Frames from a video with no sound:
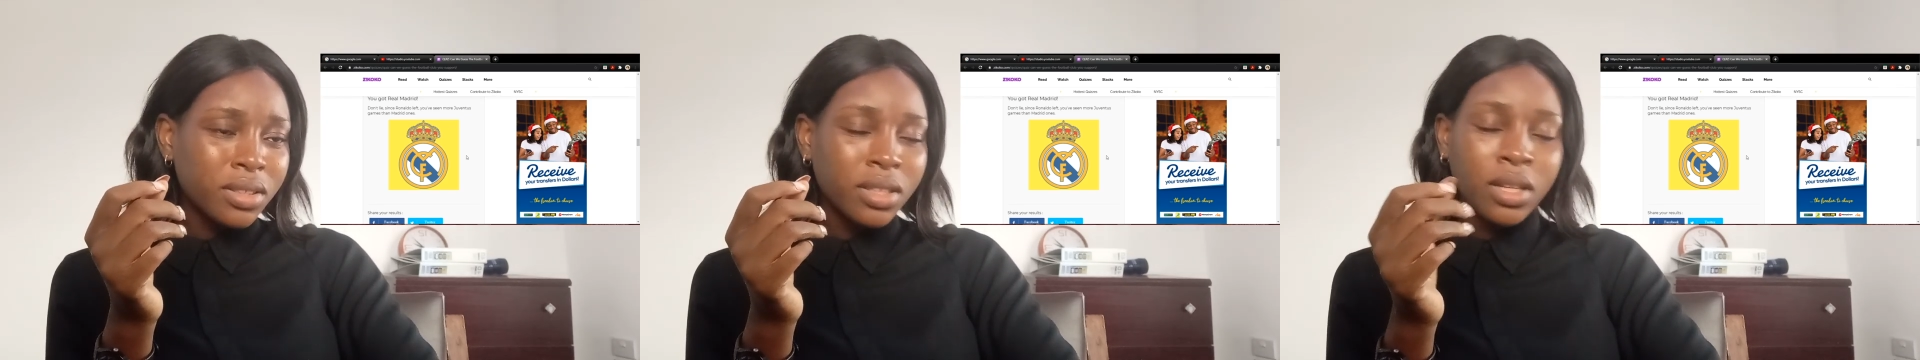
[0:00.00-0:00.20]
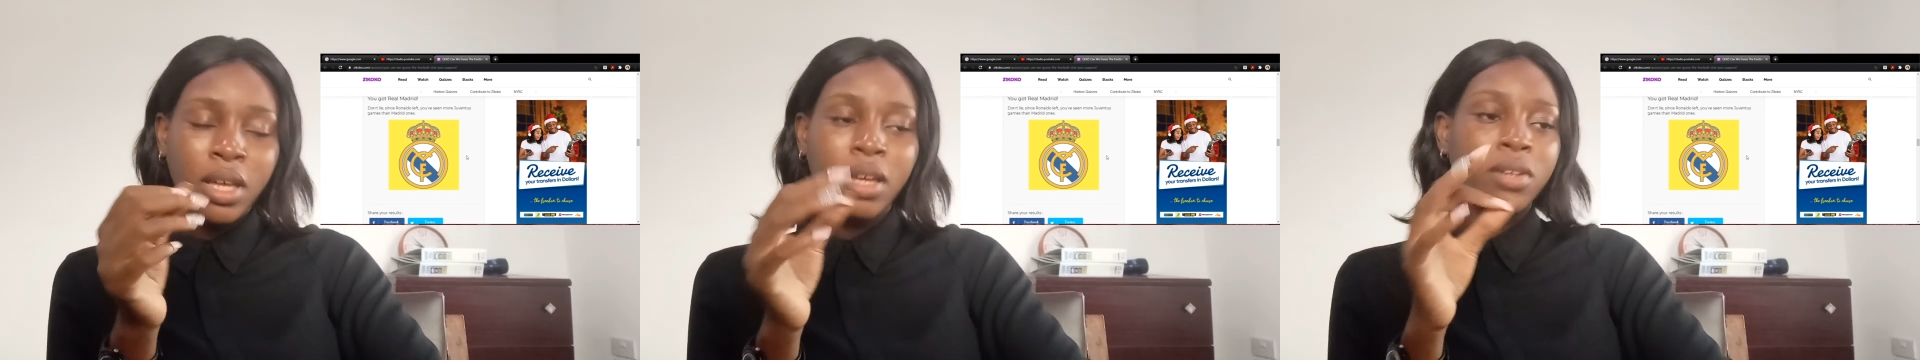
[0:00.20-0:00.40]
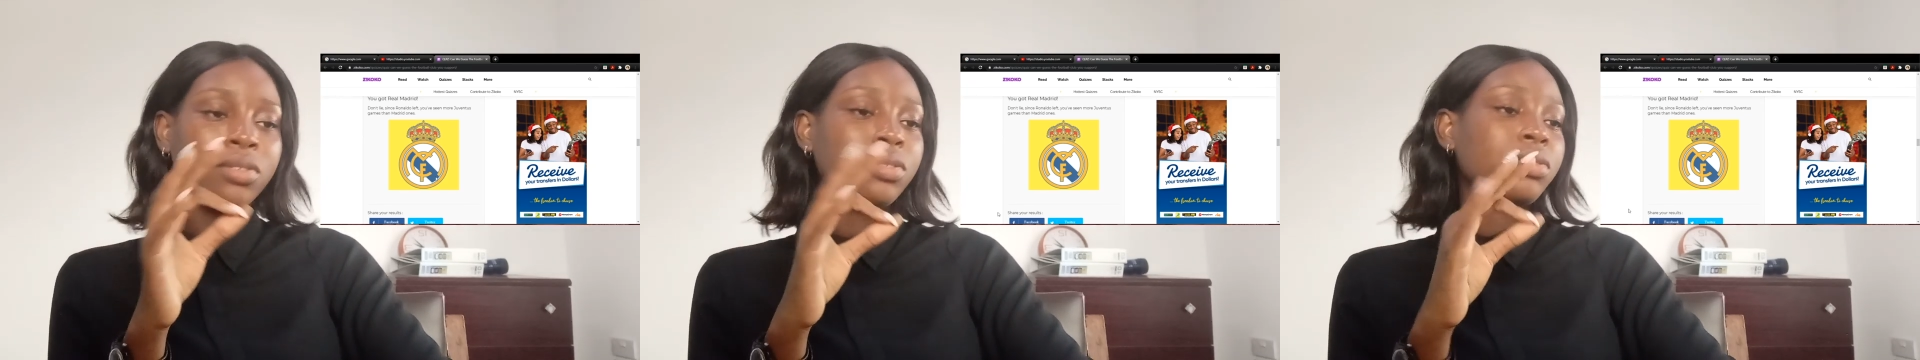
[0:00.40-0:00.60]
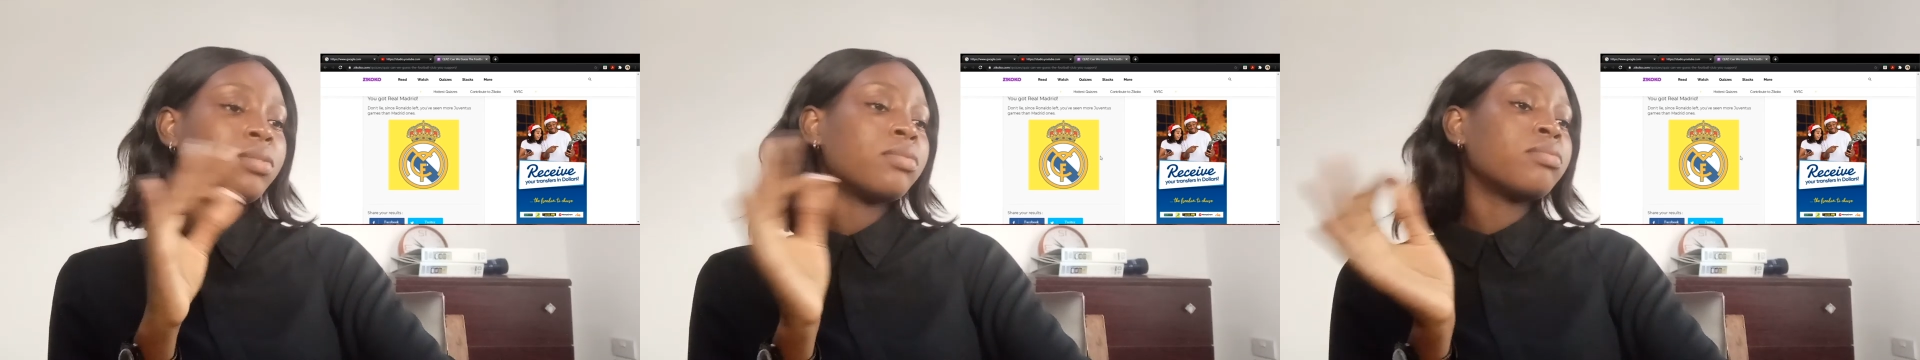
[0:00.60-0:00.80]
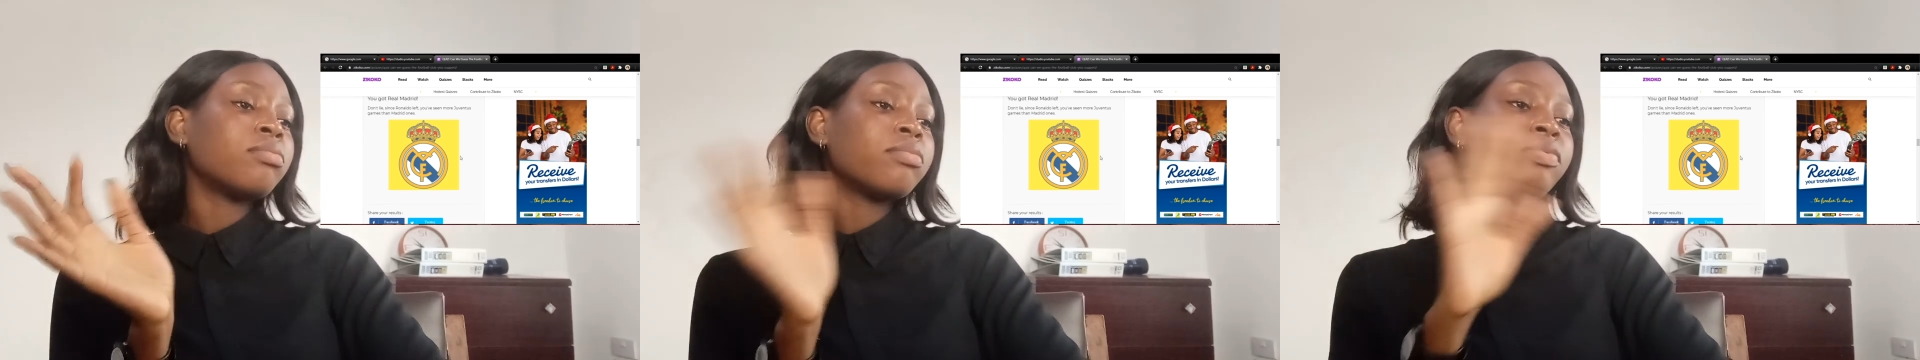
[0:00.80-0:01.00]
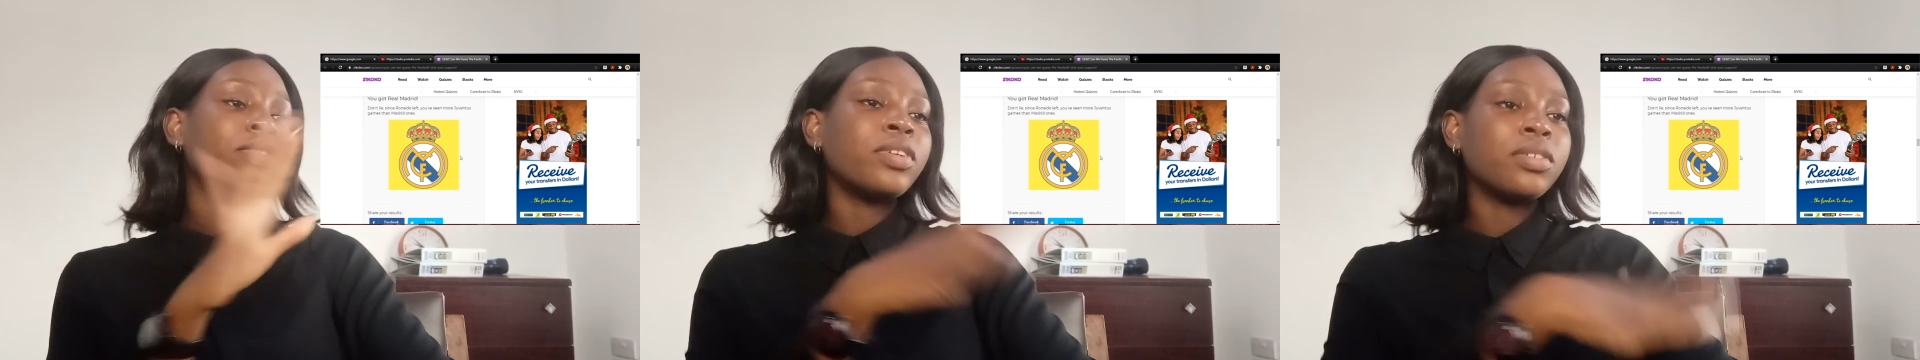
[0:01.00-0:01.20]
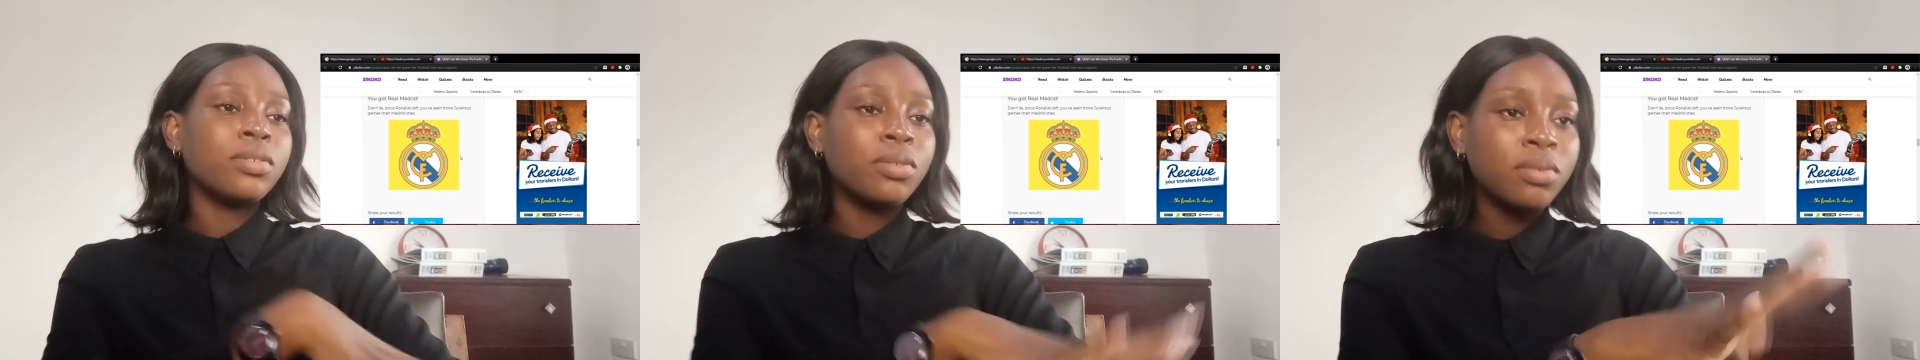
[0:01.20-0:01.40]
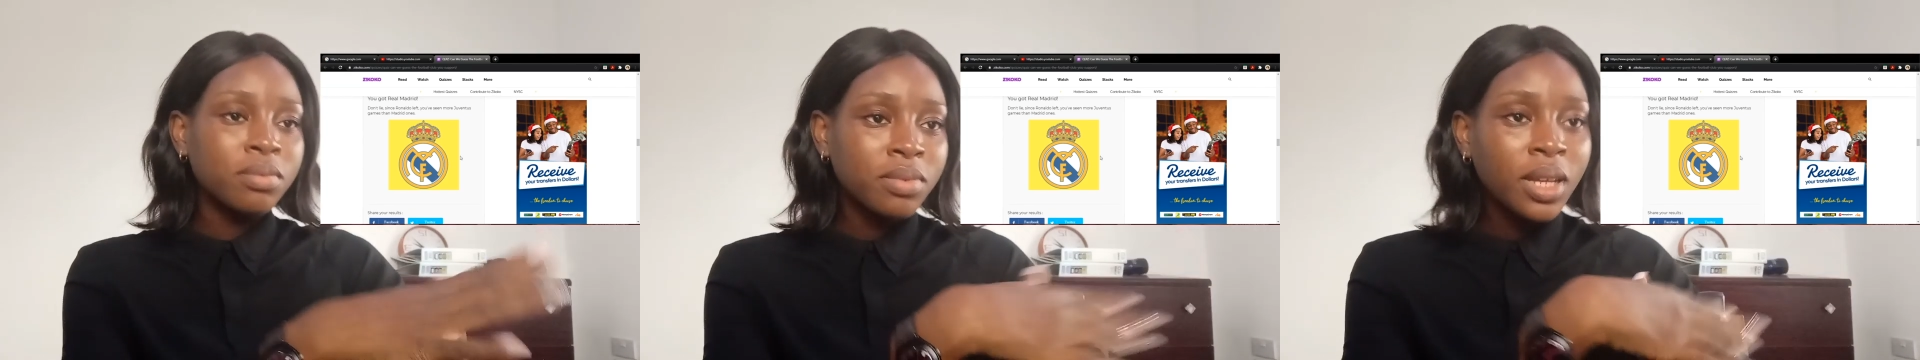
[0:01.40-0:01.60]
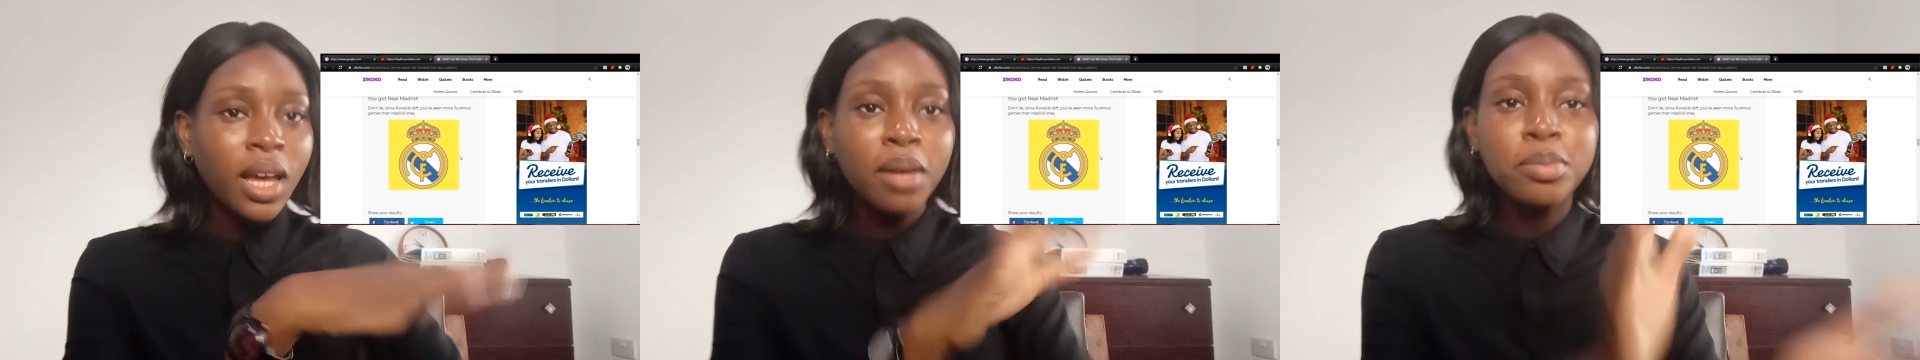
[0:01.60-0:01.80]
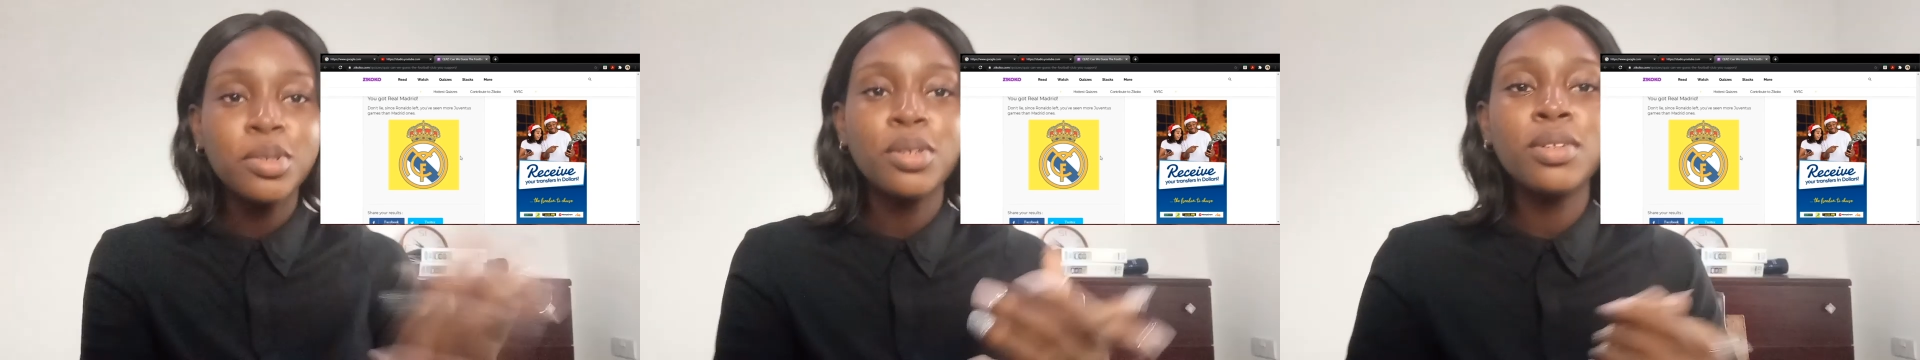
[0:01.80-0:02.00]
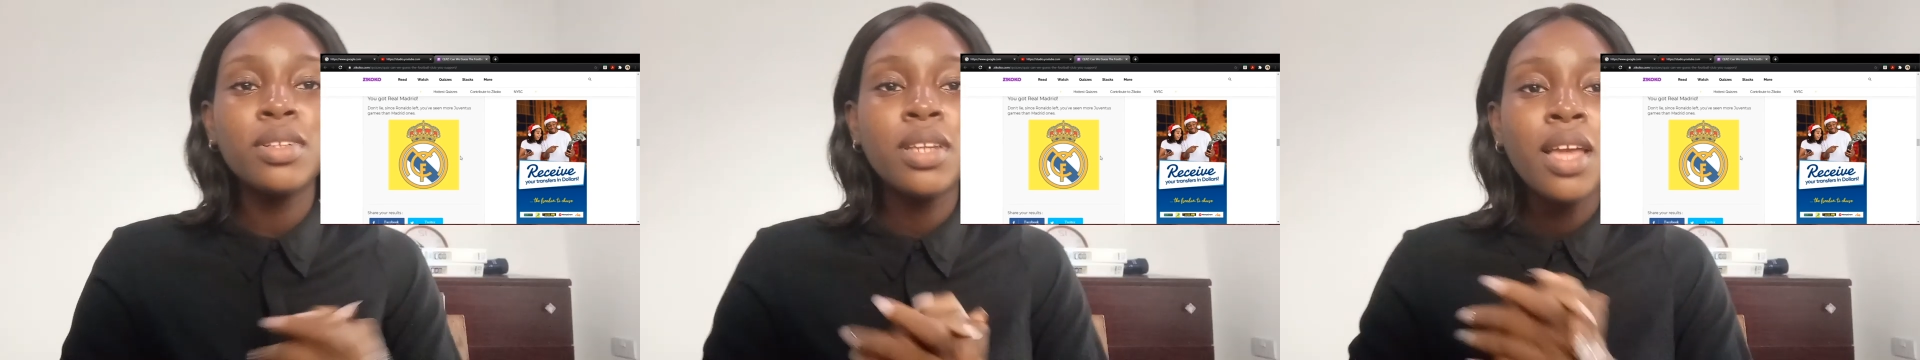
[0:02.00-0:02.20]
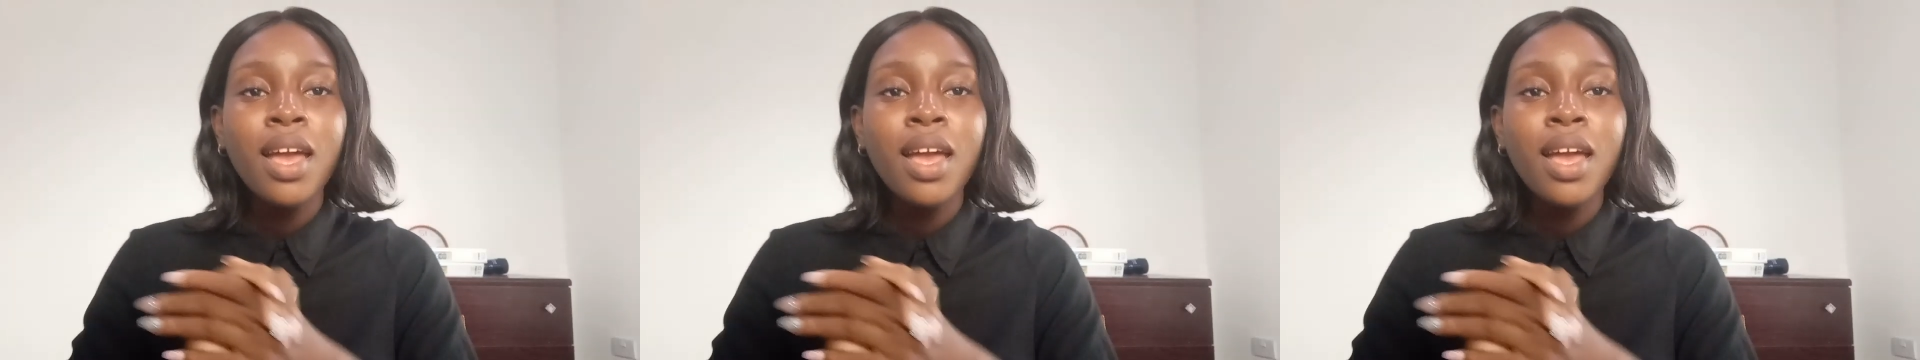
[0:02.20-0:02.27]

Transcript: Hell no. Fuck no. I'm done.